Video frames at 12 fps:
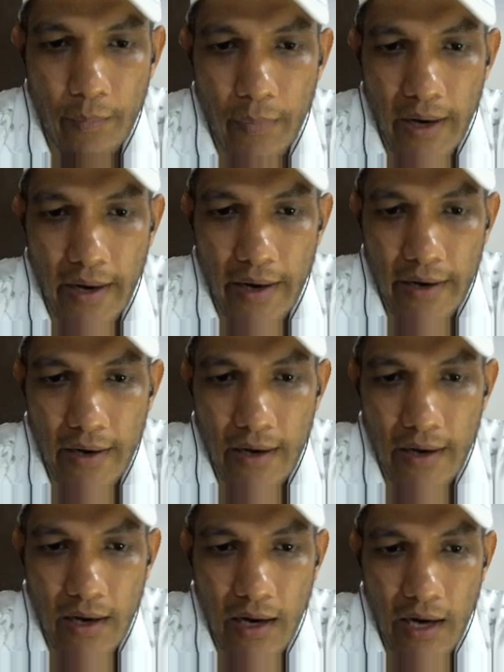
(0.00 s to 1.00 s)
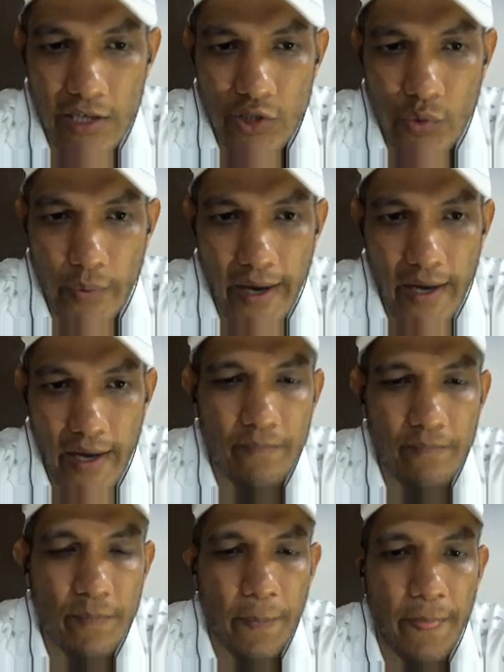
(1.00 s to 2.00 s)
pi r square,
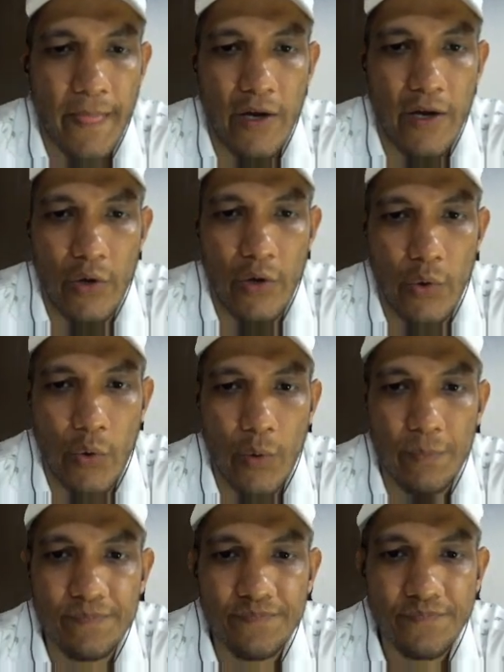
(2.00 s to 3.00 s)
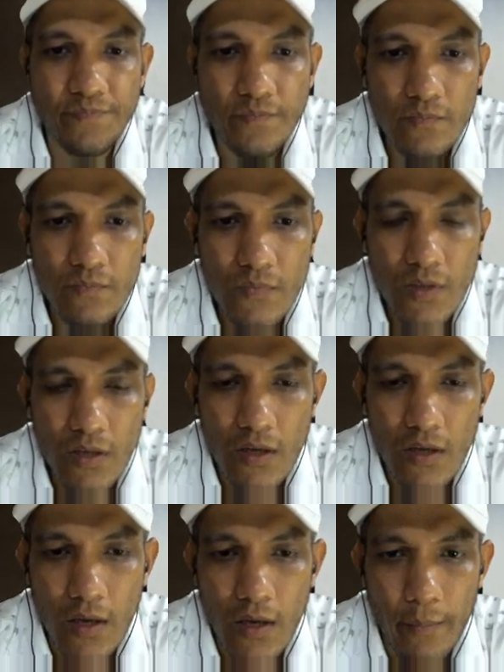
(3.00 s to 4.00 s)
rho
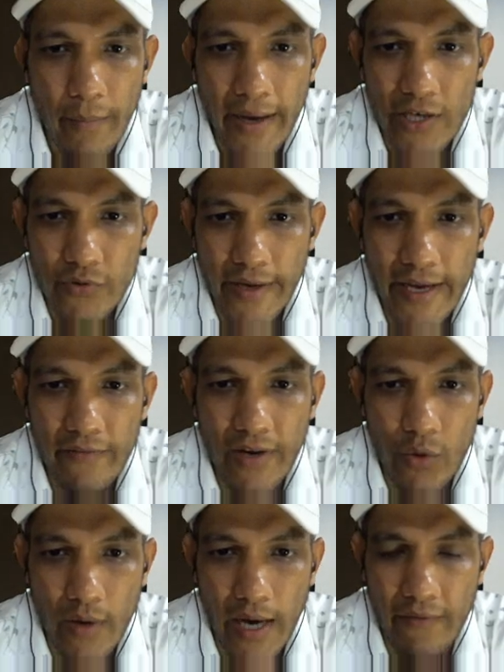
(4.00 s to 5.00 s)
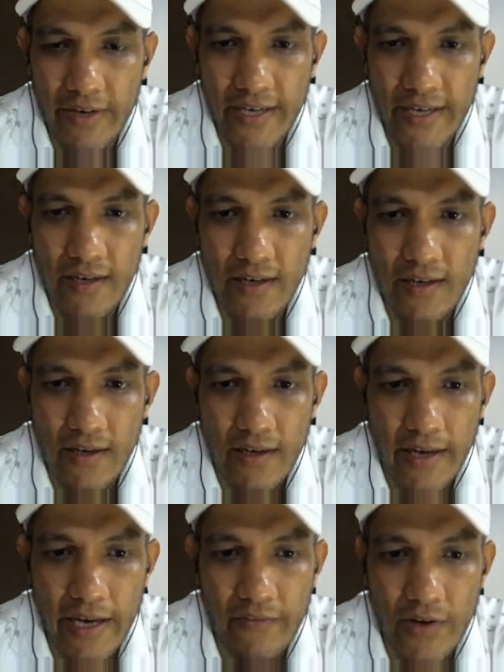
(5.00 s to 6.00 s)
pi r square, a value I've written,
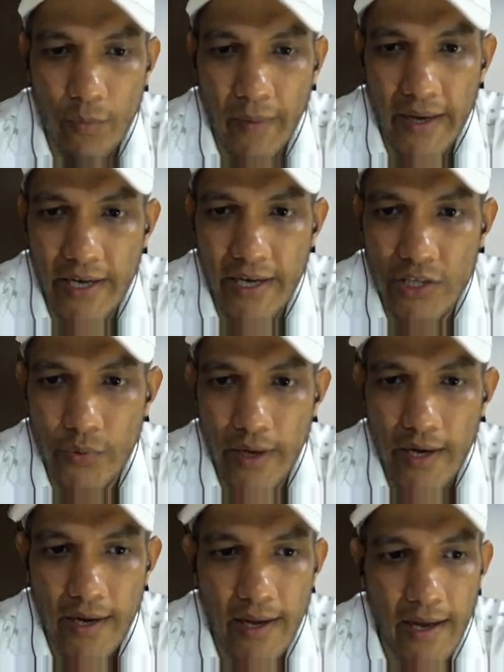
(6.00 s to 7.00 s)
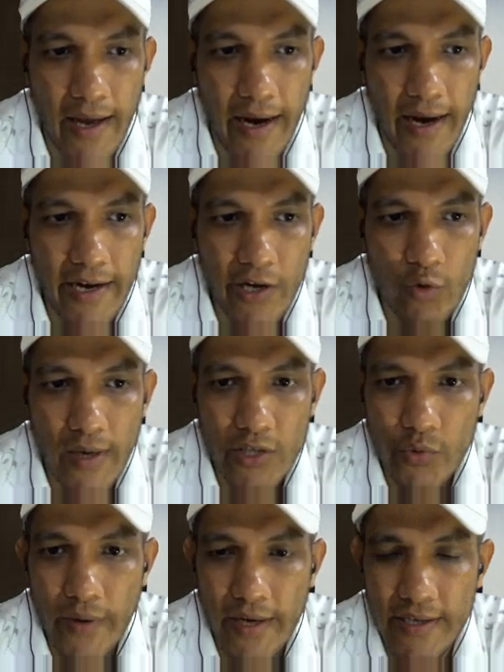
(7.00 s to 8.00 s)
a value pi r square, and u bar
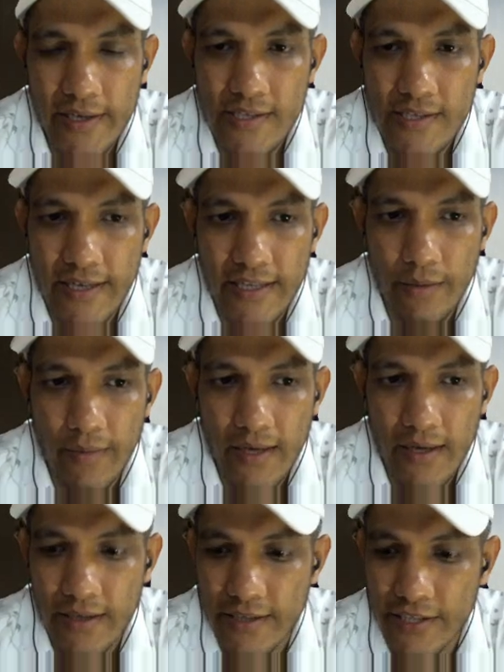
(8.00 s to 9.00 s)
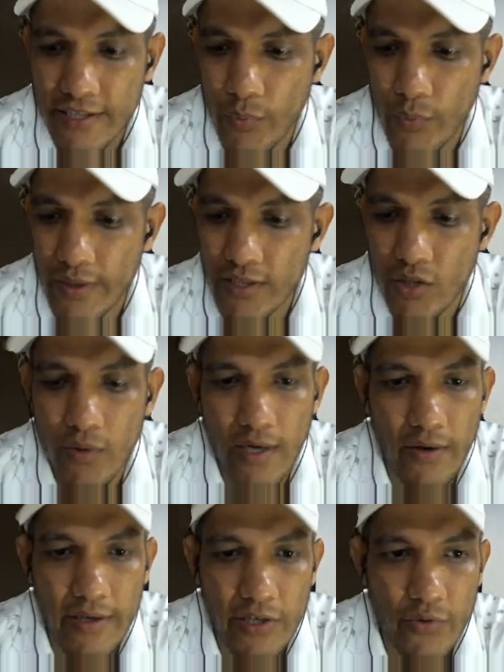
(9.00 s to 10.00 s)
square is nothing but this equation total.
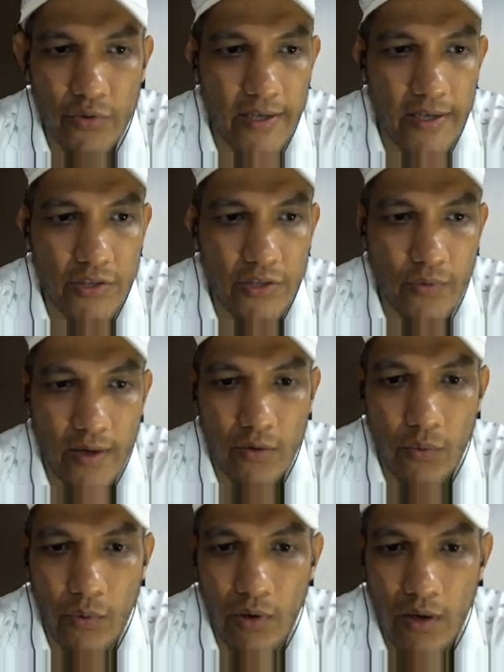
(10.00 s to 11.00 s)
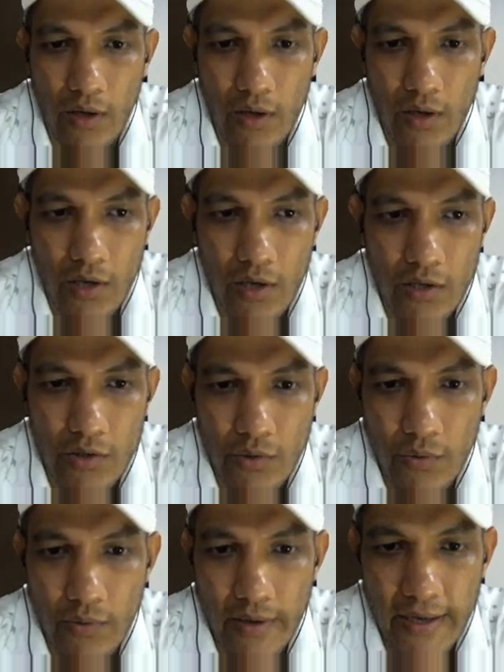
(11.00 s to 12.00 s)
I need to write this one whole.
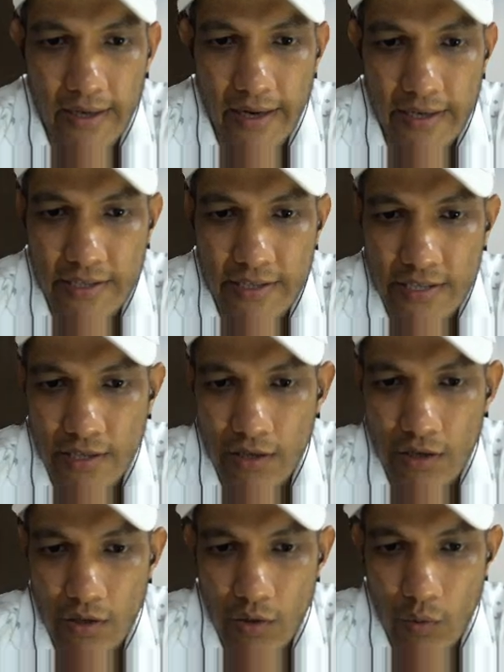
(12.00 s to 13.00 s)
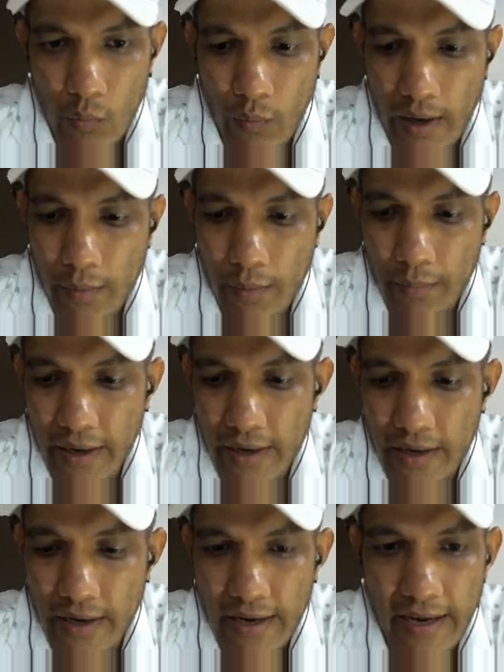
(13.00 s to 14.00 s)
So let's write 1
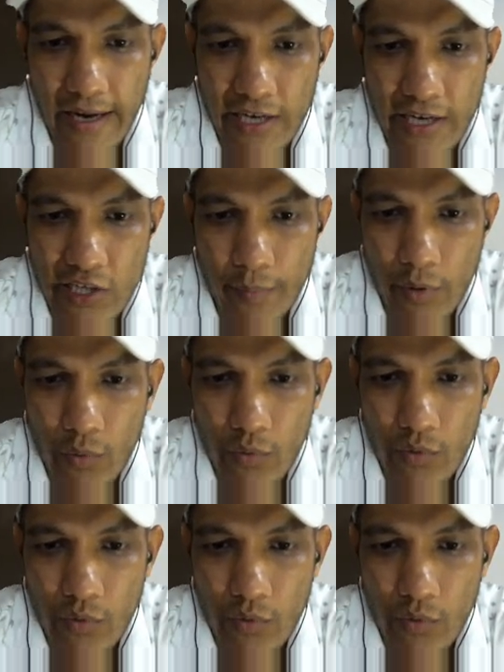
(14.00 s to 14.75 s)
by 8 mu